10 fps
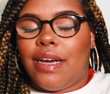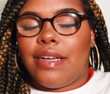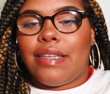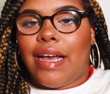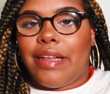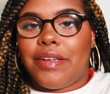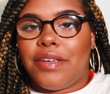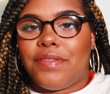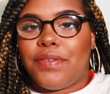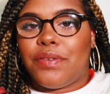
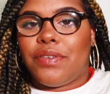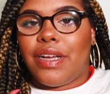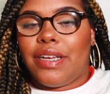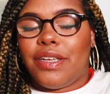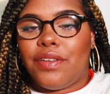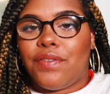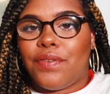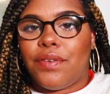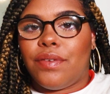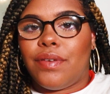Italian food, Chinese
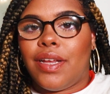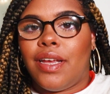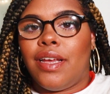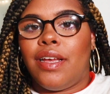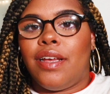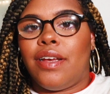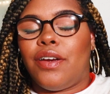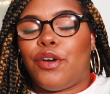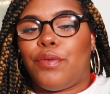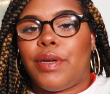food,
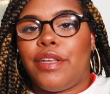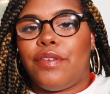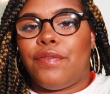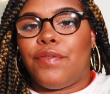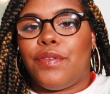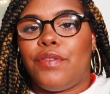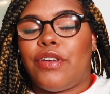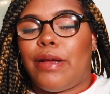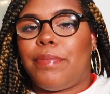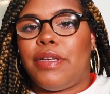Korean food,
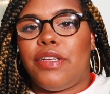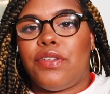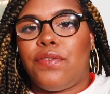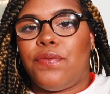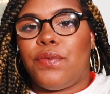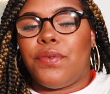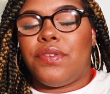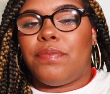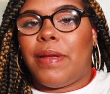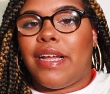Japanese food,
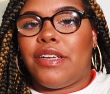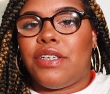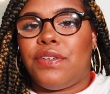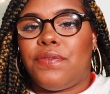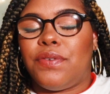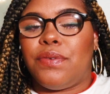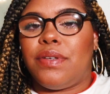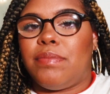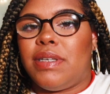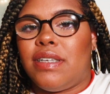Spanish food,
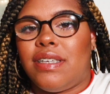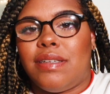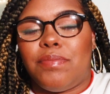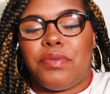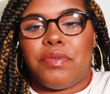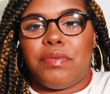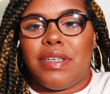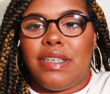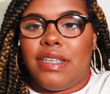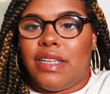Dominican, Puerto
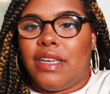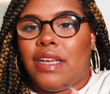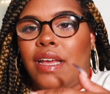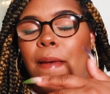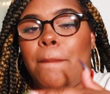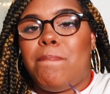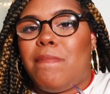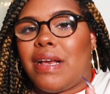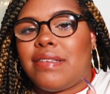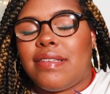Rican,
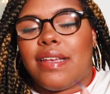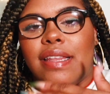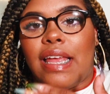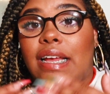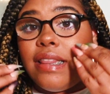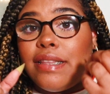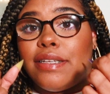Mexican, like